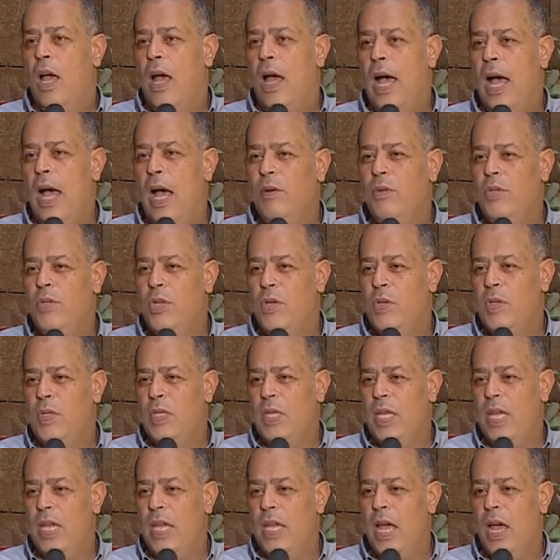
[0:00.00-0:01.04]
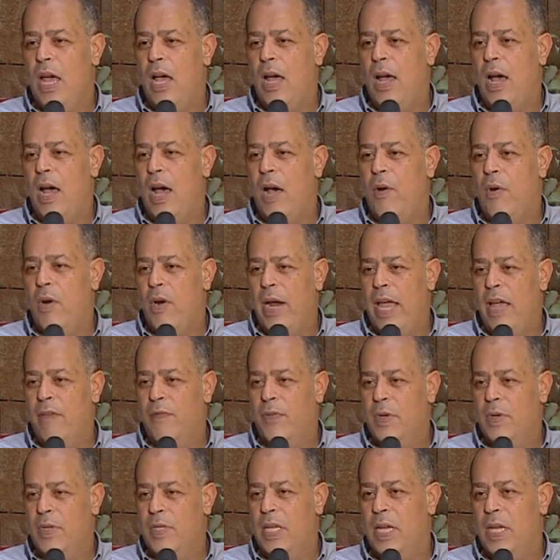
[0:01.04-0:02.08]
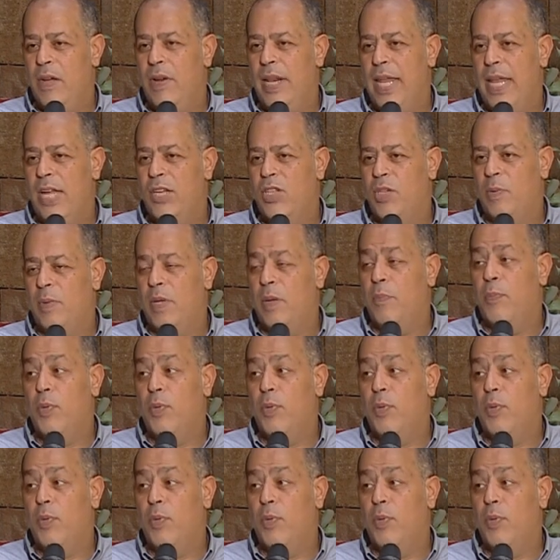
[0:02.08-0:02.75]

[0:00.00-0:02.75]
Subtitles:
How do you see our efforts here in Egypt in